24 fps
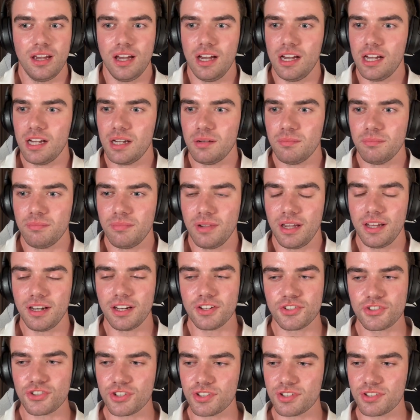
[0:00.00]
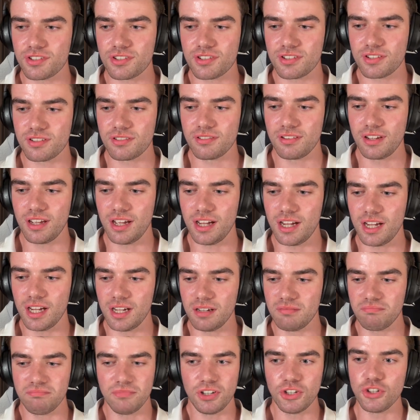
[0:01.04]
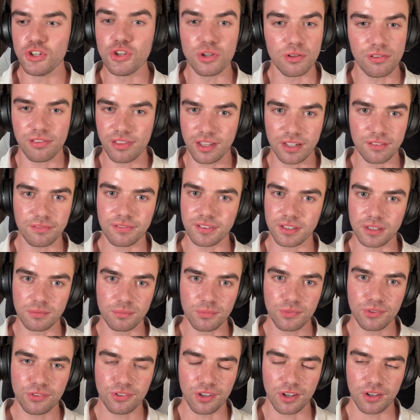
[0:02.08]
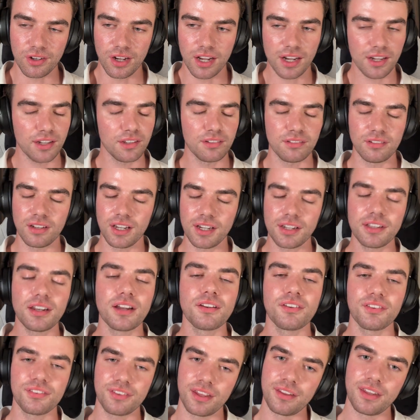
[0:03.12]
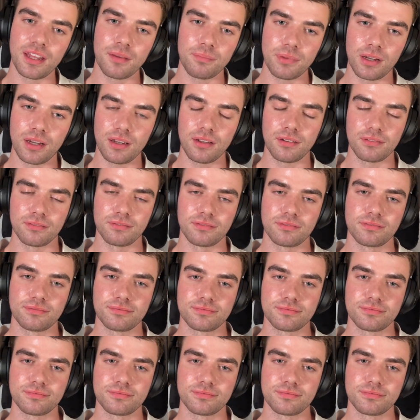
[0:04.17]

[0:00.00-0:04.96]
And it's just a new thing for them. So I can understand that part.